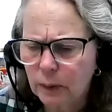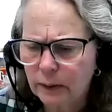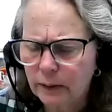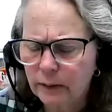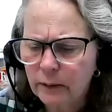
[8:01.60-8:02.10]

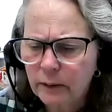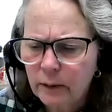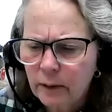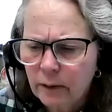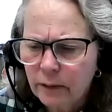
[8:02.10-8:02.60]
where
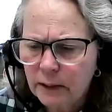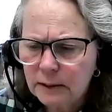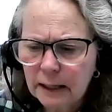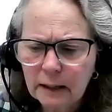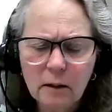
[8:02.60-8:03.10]
the
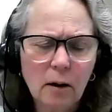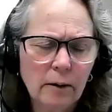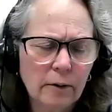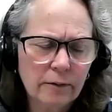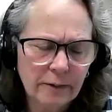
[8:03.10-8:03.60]
data logger